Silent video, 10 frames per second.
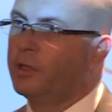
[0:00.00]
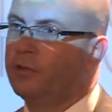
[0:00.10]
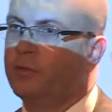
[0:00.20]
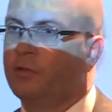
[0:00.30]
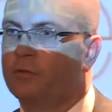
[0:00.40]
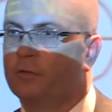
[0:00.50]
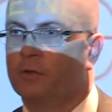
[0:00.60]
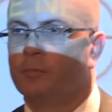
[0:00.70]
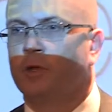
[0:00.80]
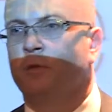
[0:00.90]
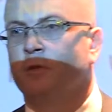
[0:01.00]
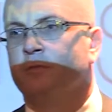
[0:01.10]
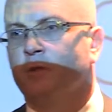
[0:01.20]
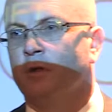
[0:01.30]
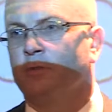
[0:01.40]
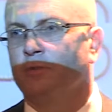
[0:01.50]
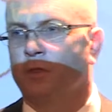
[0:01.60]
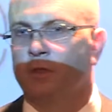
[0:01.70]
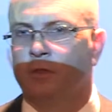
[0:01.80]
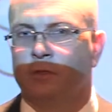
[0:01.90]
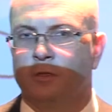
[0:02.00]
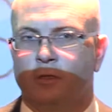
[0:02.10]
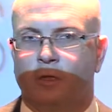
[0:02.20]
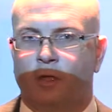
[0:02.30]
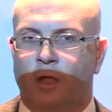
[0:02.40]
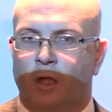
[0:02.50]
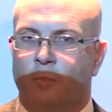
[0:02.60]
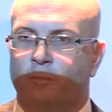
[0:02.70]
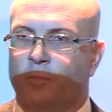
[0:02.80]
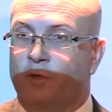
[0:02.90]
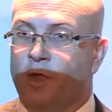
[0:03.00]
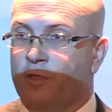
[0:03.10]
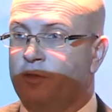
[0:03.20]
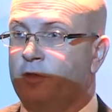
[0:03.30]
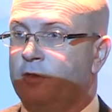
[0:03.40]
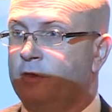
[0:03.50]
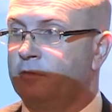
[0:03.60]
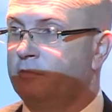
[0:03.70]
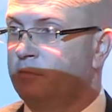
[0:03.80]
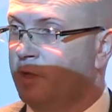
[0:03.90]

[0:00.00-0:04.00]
exist on a mobile device. So there are certain